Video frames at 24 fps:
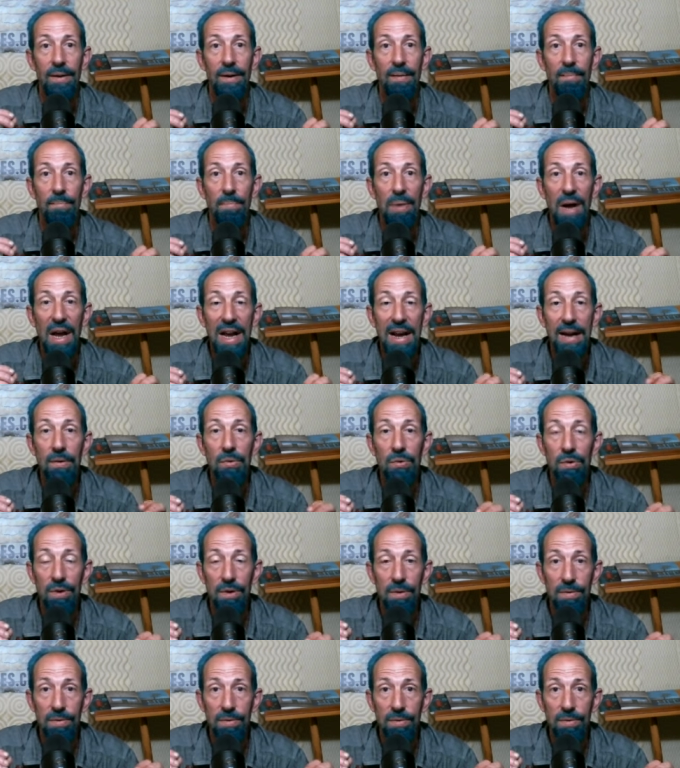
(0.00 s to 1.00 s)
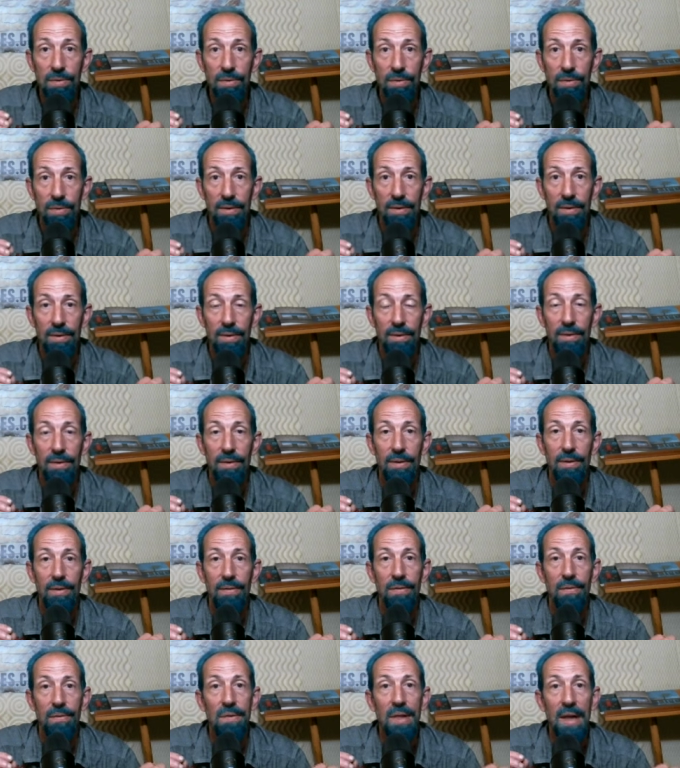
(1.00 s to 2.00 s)
powers
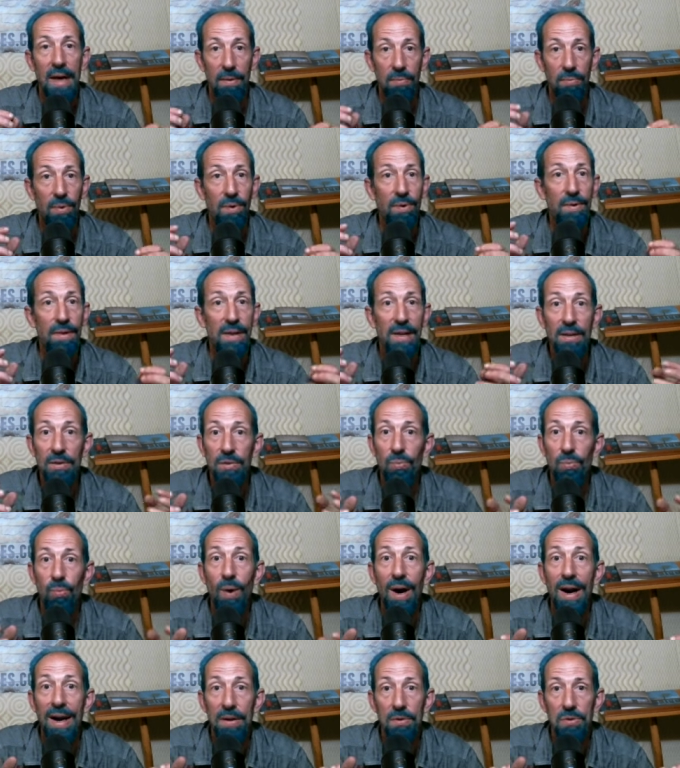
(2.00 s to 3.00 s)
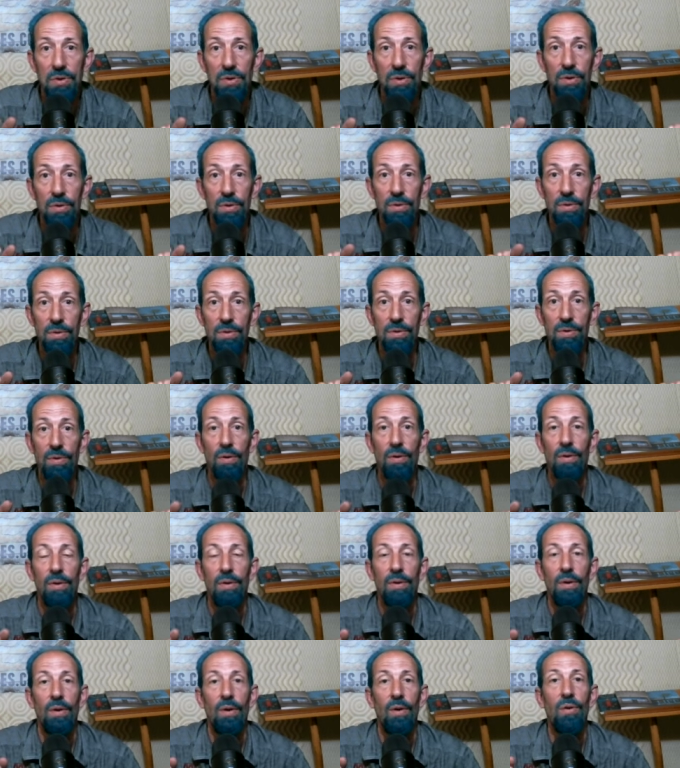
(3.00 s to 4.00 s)
that were these watchers,
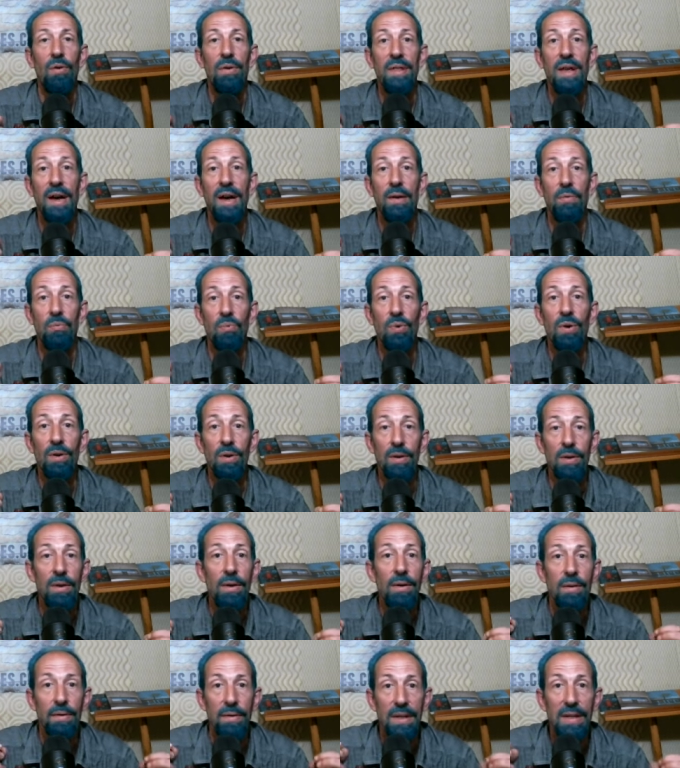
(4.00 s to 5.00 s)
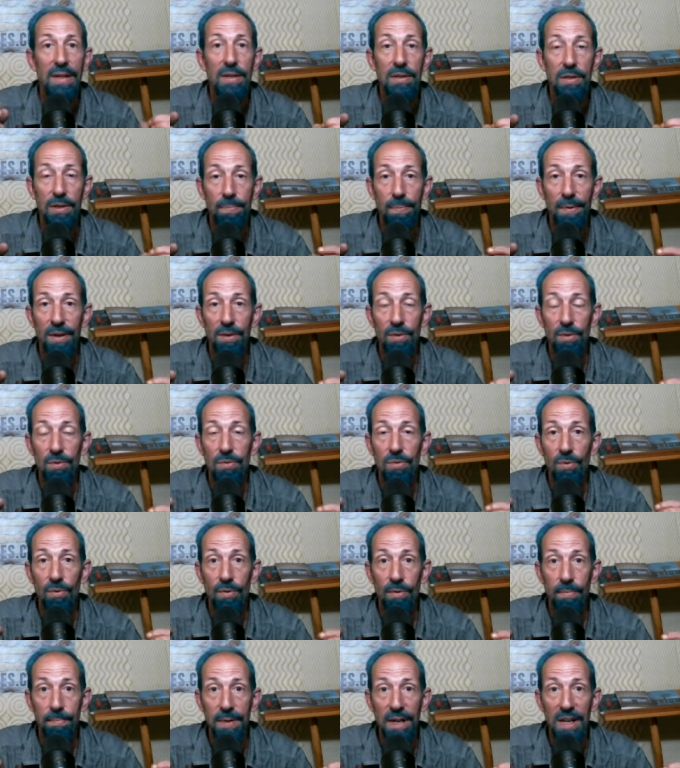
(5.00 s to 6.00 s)
or that were these spiritual
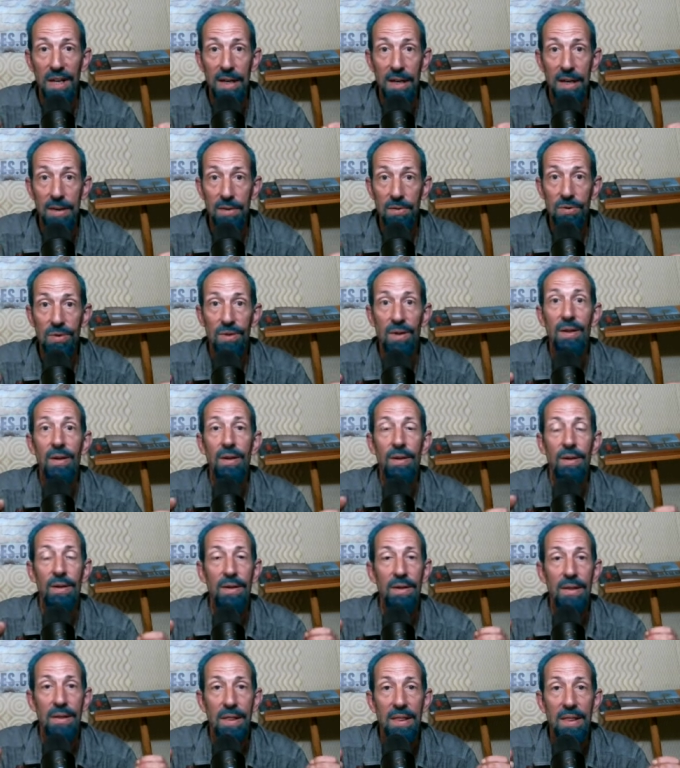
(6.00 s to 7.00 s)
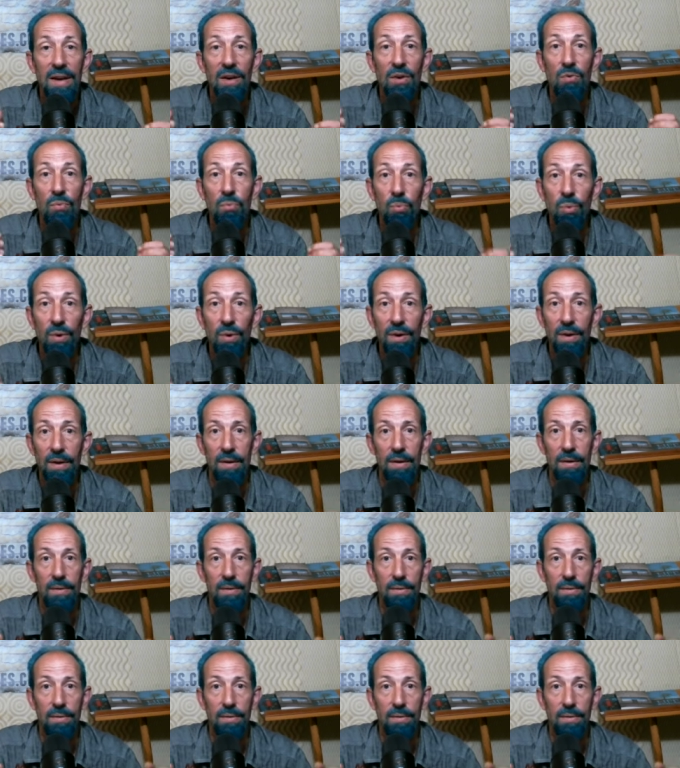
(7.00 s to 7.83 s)
beings. There were.